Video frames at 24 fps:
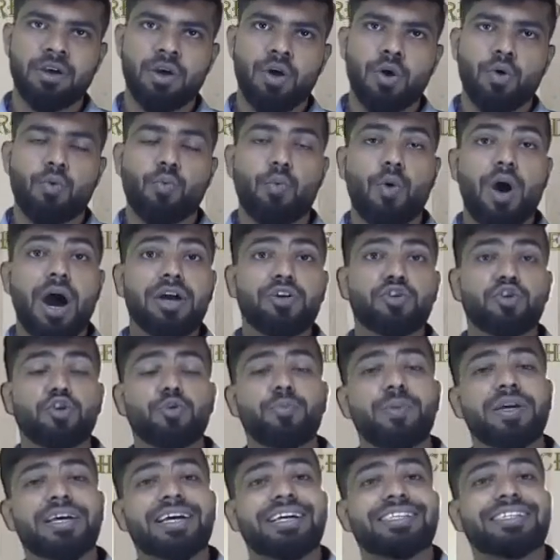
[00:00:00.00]
What should
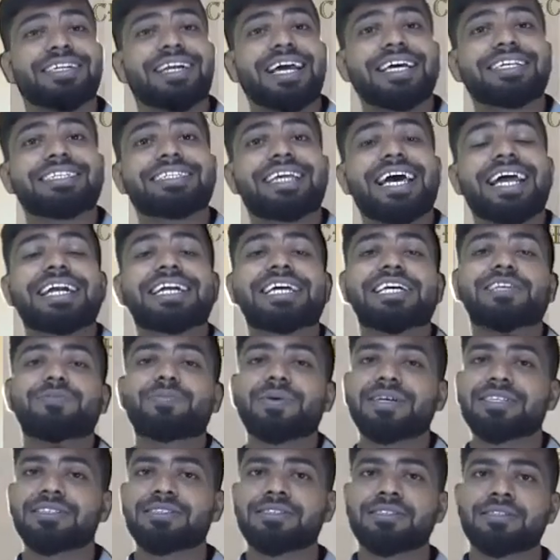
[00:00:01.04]
be considered as direct
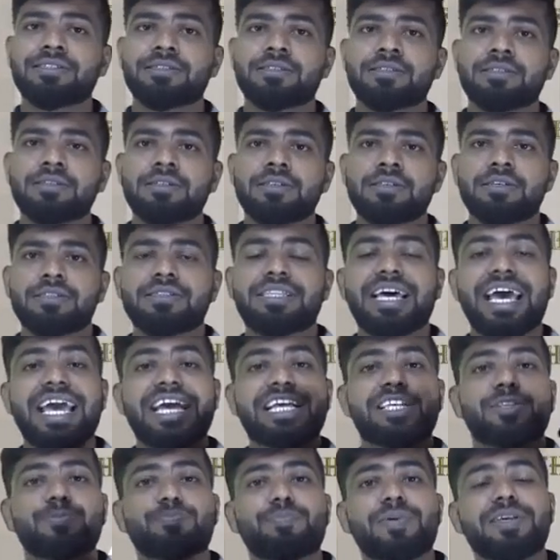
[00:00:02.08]
expense? The
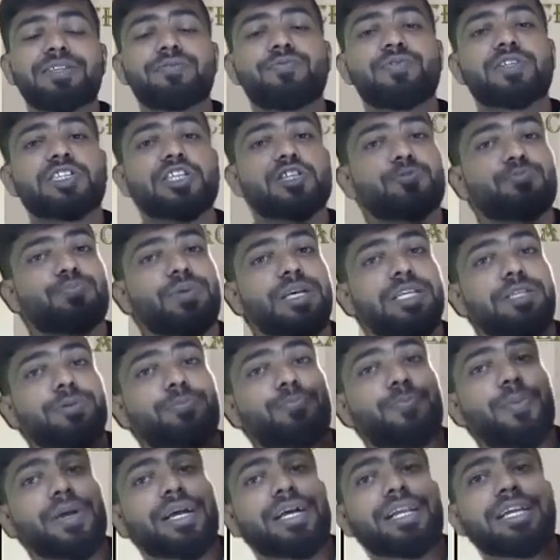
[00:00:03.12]
expense which is
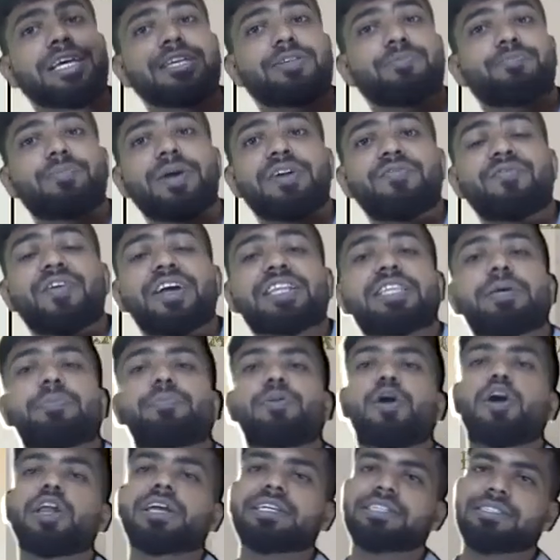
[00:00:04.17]
specifically spent for the
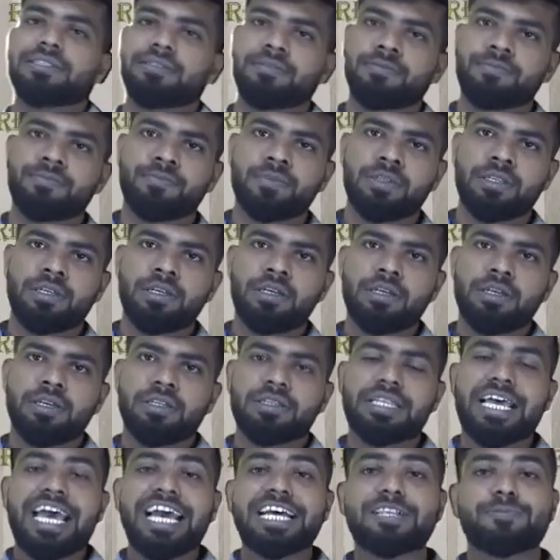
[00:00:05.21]
product.
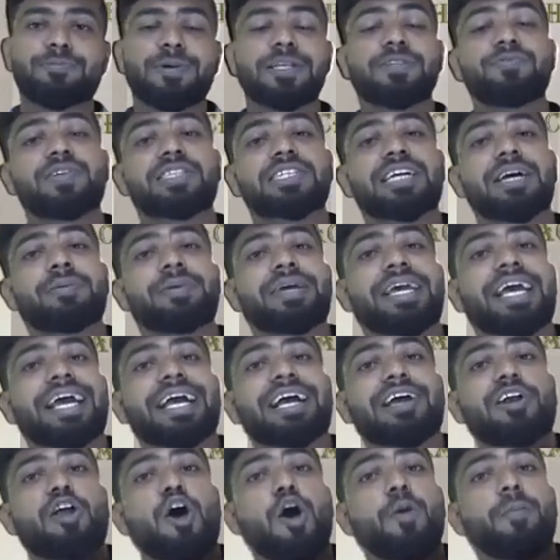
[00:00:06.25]
The expense which can be
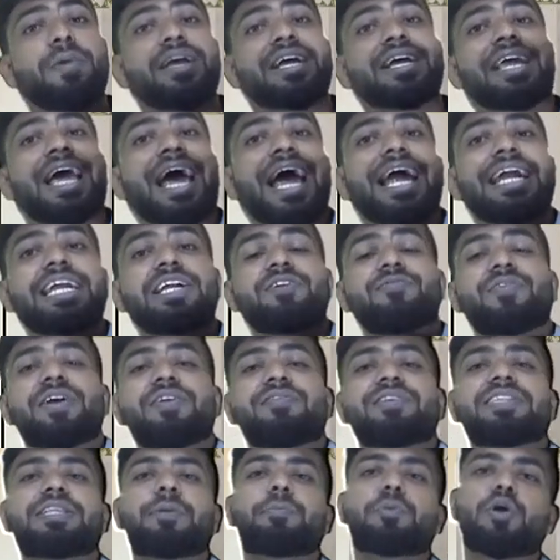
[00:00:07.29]
economically identified
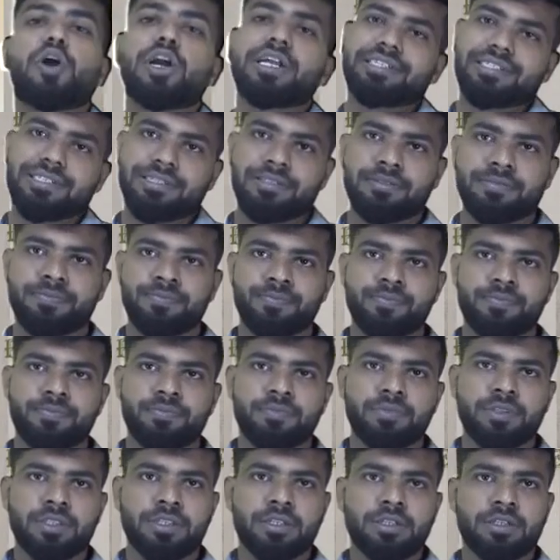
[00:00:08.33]
with the product.
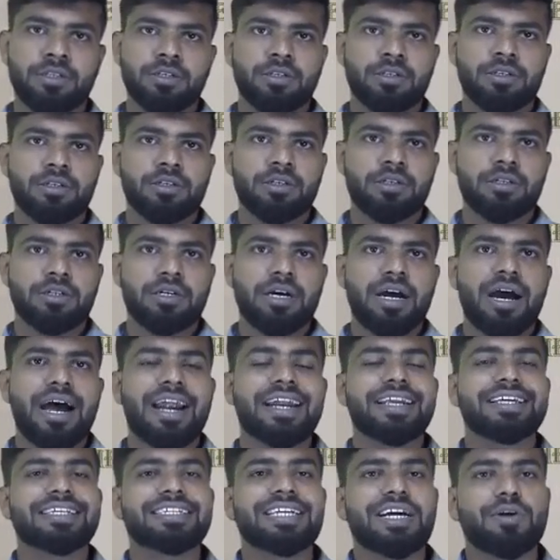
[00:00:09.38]

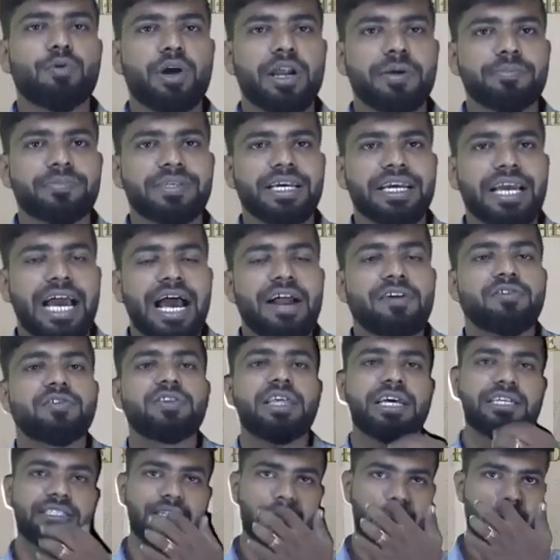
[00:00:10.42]
Understand what I am saying? I'll give the
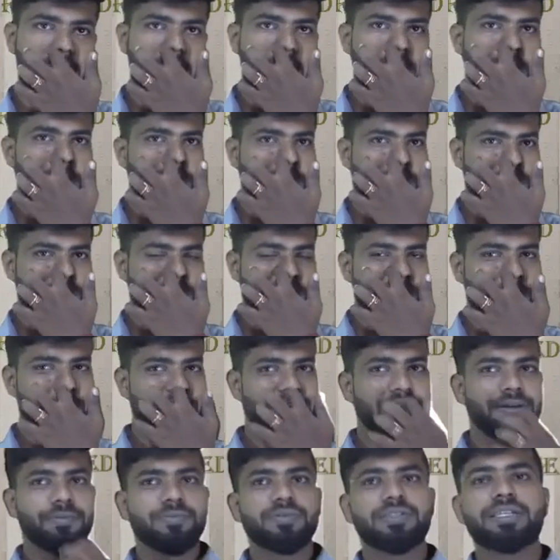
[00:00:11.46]

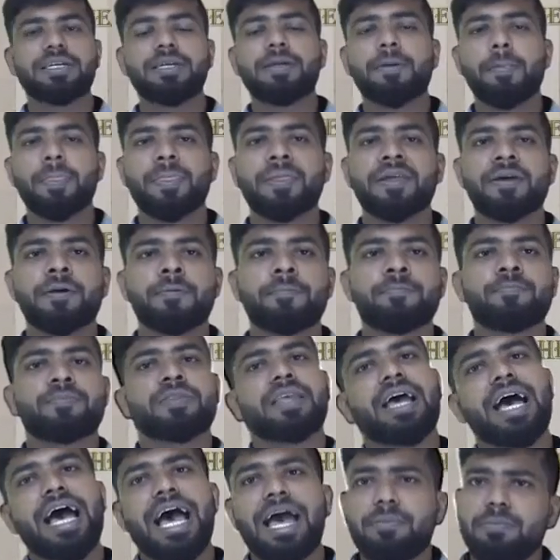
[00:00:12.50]
example. See,
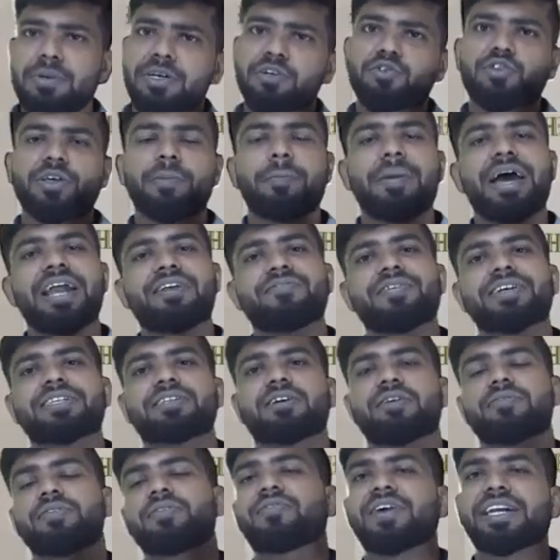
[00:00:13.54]
I am into the manufacturing
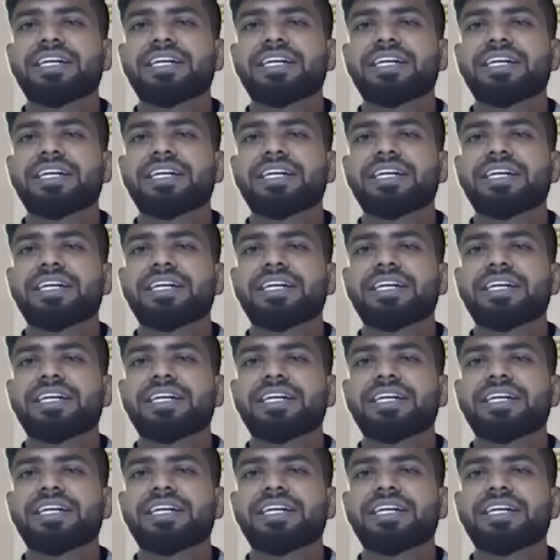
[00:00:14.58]
of the